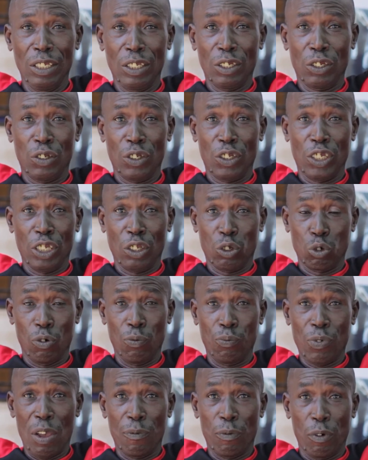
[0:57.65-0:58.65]
six or
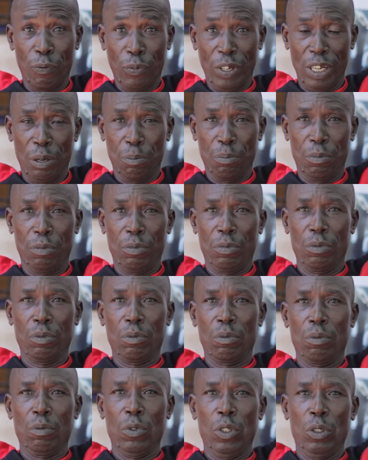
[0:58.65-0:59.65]
five of them.
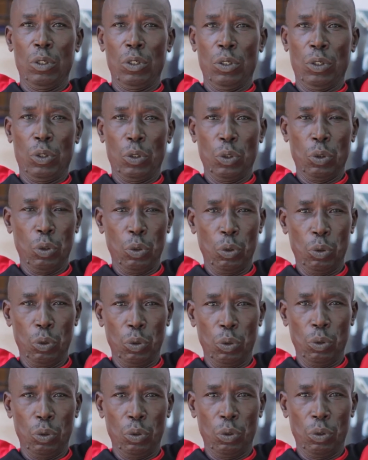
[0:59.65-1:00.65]

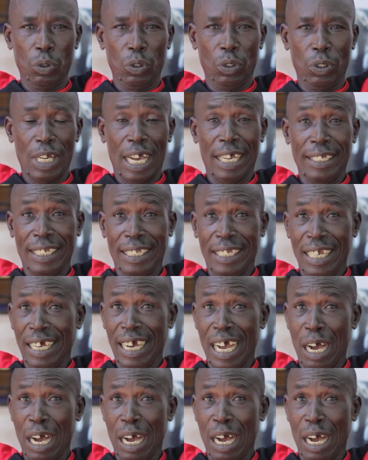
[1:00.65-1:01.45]
So the accident